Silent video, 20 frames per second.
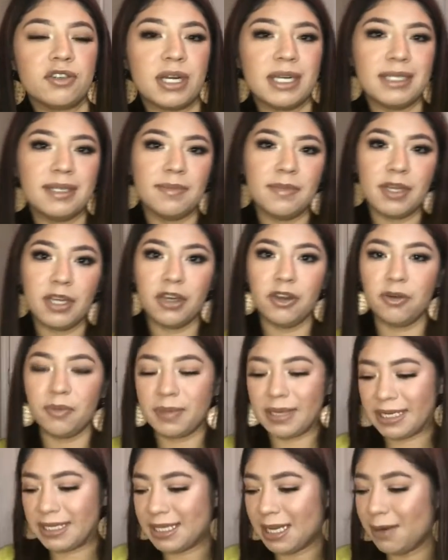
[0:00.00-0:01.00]
something new
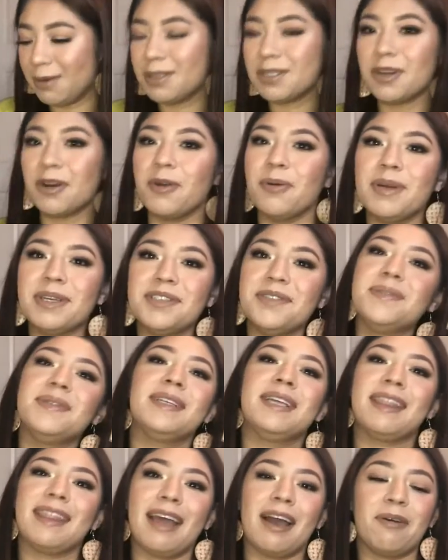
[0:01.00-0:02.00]
because I was always
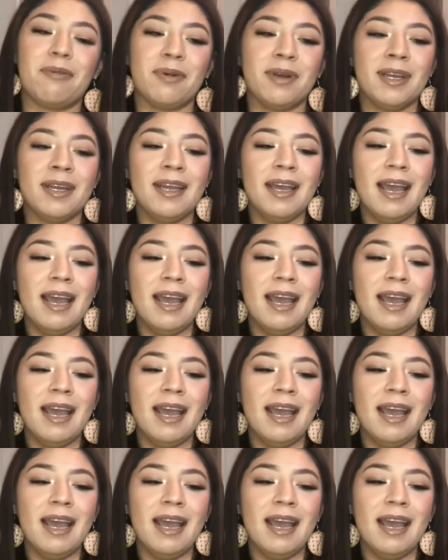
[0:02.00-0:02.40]
using that one,